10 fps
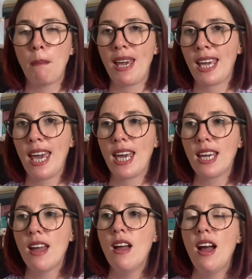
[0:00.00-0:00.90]
picking.
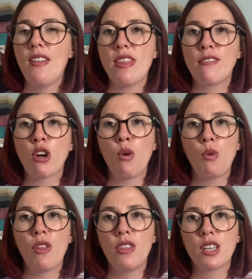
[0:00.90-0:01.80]
And then they've got
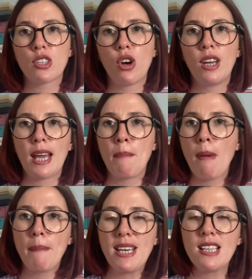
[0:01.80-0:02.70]
one that's got like
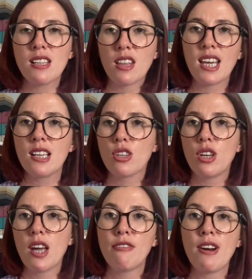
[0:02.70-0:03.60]
mummies and things
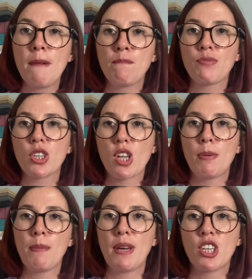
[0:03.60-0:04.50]
all over it. So I
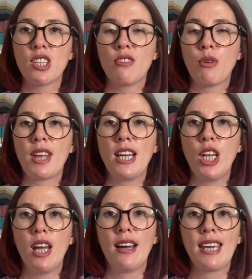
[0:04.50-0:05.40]
put pictures in of what they
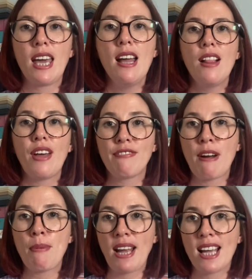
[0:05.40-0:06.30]
look like. That
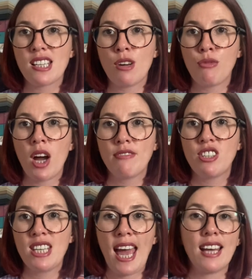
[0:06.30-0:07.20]
fabric hasn't
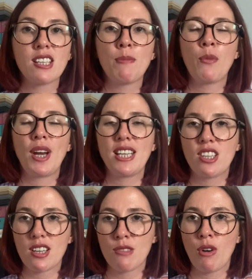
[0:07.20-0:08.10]
arrived yet, but when it
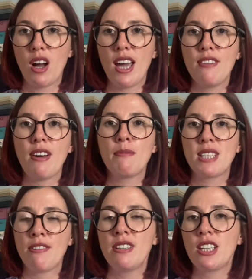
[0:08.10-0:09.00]
does arrive, I'm
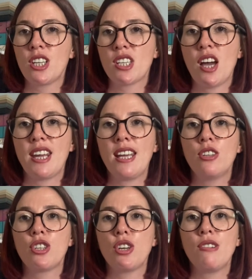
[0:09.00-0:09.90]
definitely going to turn it
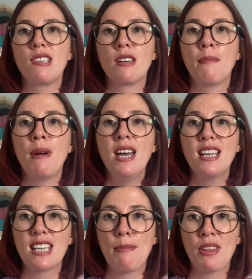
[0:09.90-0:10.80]
into some
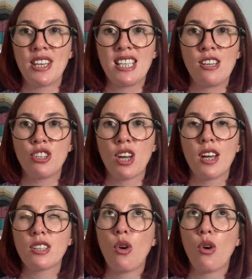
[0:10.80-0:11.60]
Tabitha t-shirts